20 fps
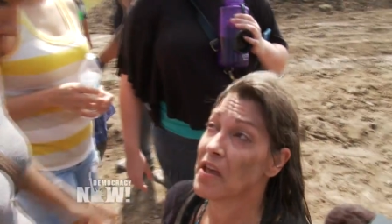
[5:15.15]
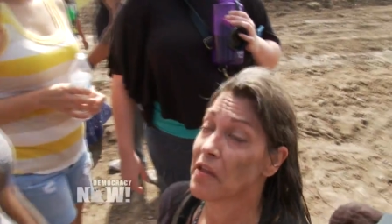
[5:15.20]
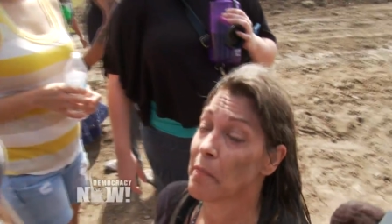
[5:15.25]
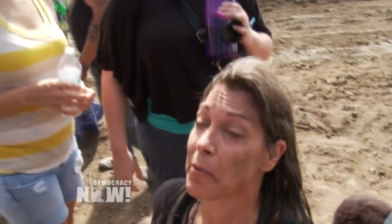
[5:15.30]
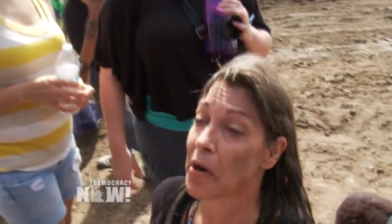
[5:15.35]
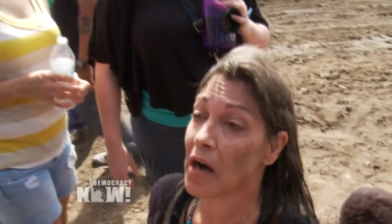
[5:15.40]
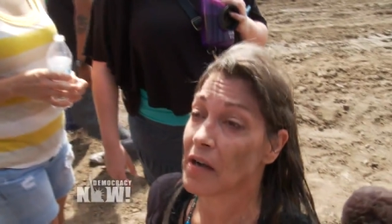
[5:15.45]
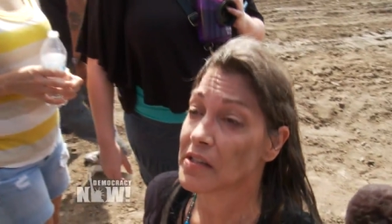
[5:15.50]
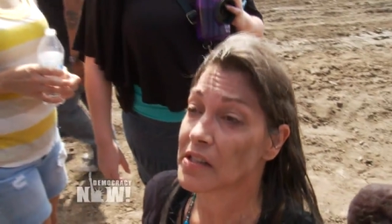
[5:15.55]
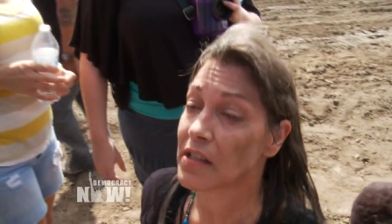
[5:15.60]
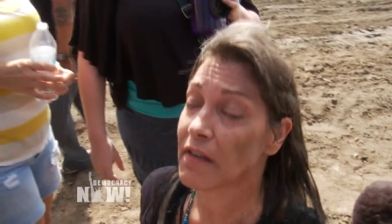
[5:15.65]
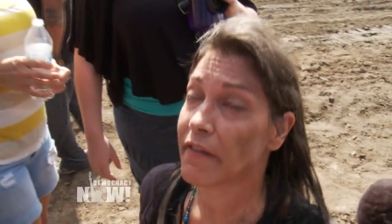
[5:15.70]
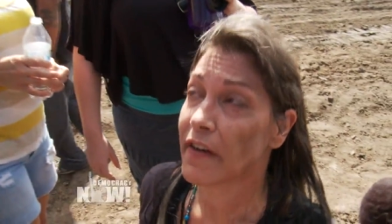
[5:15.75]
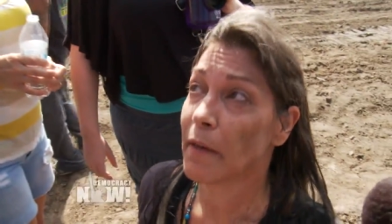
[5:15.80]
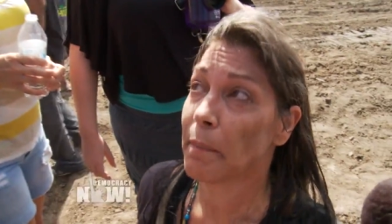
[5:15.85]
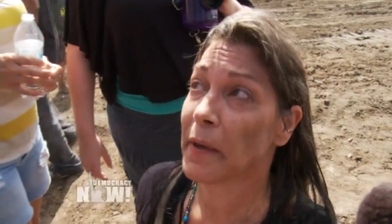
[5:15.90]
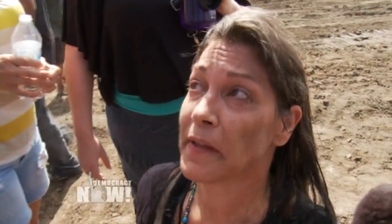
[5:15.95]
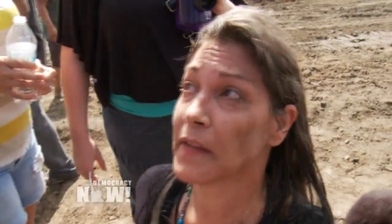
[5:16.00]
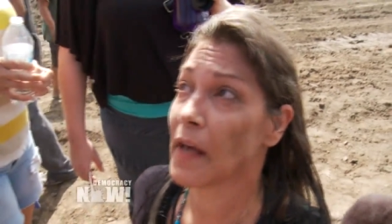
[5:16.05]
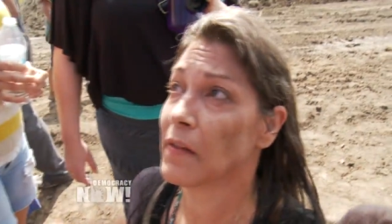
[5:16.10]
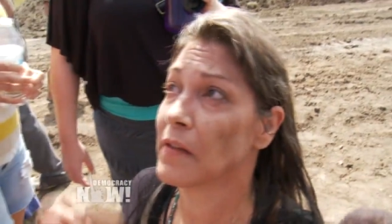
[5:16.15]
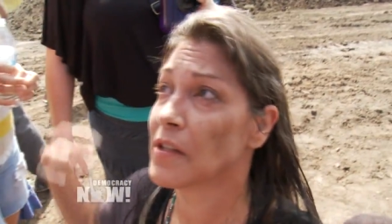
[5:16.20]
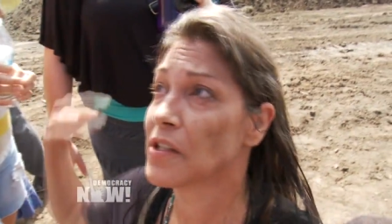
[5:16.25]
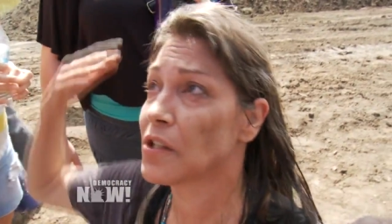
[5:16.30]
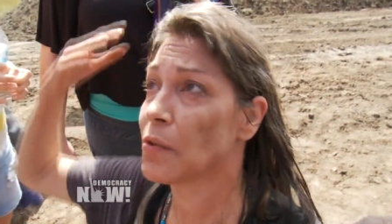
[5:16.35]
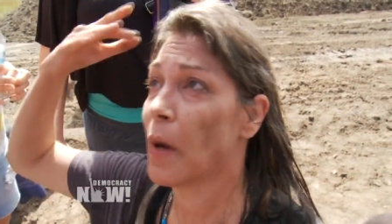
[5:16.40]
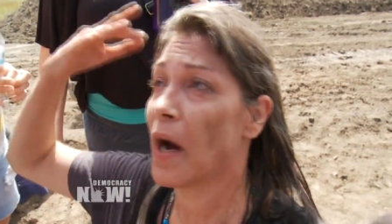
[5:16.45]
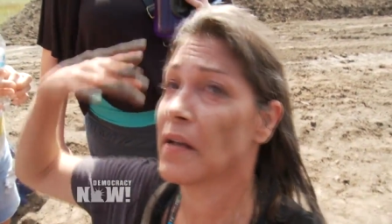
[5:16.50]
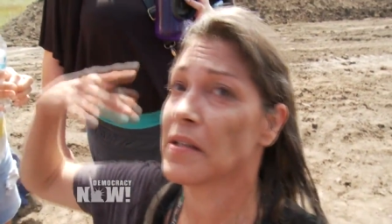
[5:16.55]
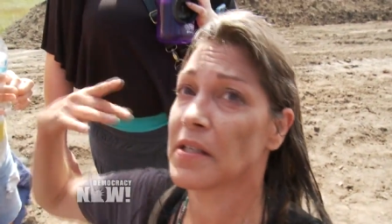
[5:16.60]
the brunt of it. But then the
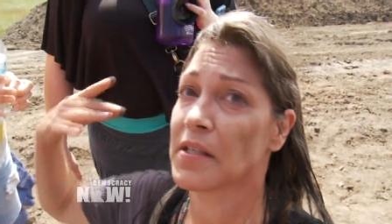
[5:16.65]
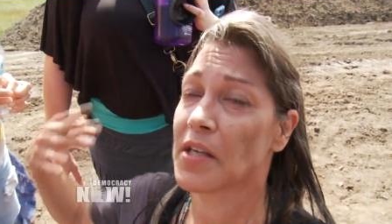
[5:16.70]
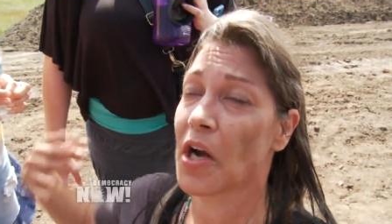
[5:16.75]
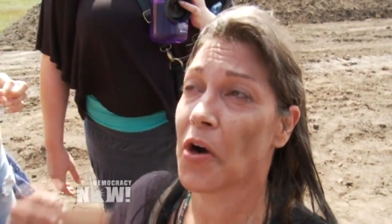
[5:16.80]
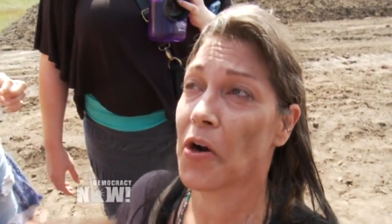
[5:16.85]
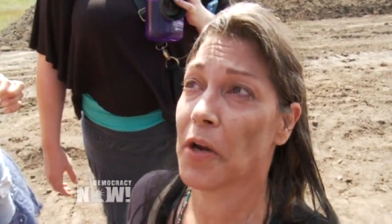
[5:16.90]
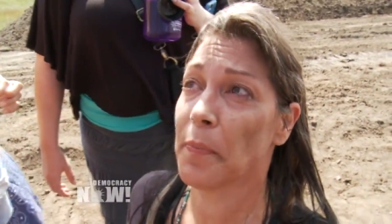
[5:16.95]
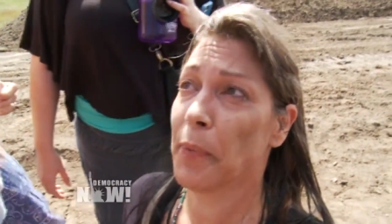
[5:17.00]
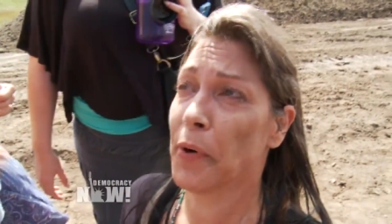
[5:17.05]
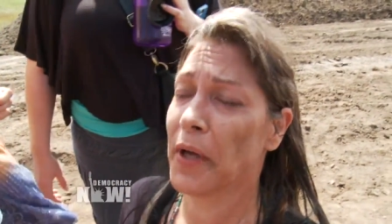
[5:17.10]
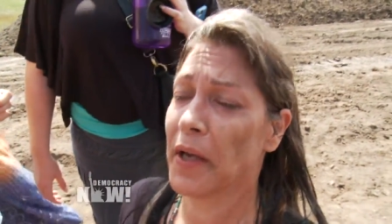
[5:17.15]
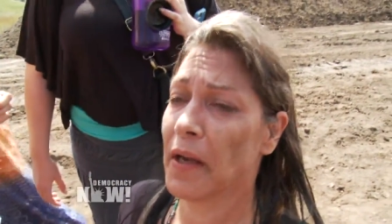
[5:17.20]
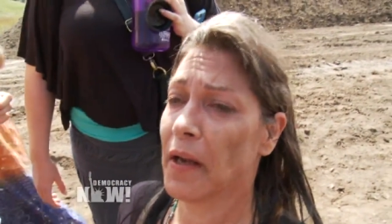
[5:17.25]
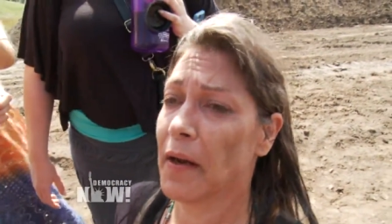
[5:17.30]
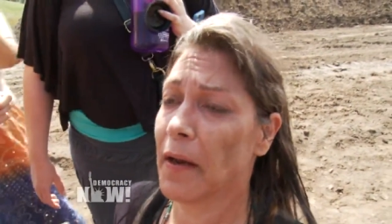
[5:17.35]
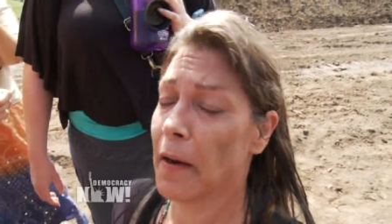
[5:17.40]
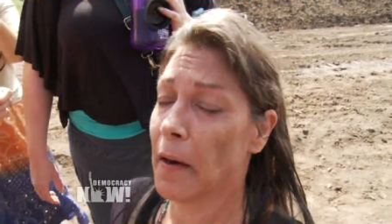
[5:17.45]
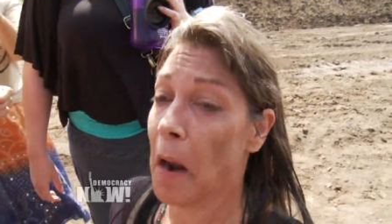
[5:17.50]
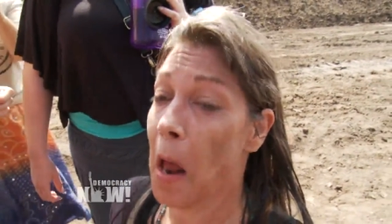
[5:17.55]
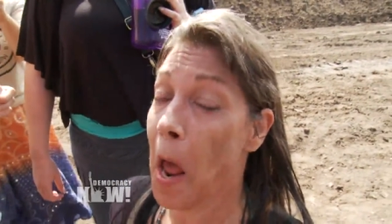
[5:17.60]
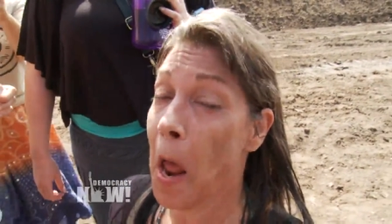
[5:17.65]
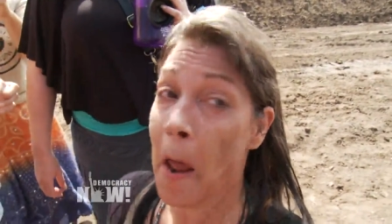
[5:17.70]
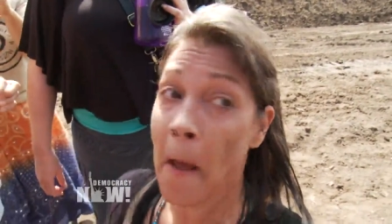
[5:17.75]
sweat started putting it in.